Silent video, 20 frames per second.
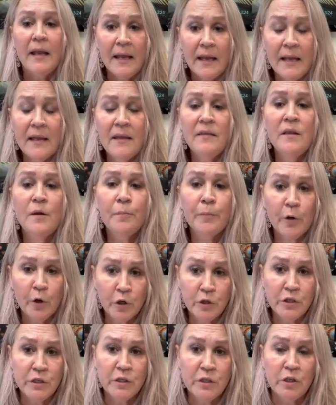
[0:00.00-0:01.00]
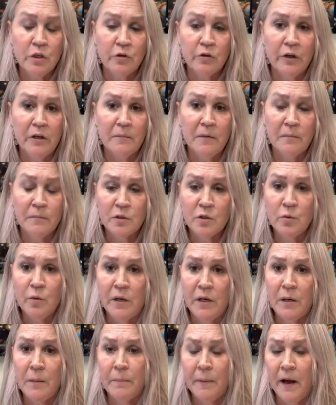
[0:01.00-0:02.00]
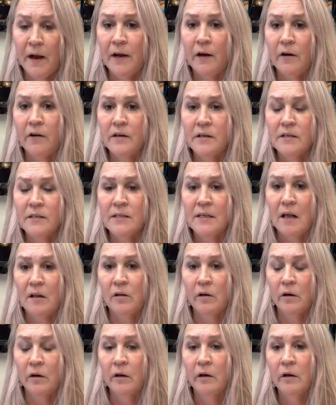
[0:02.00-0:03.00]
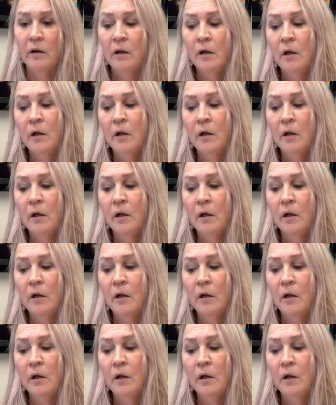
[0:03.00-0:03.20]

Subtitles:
in the purchase agreement between a buyer and a seller.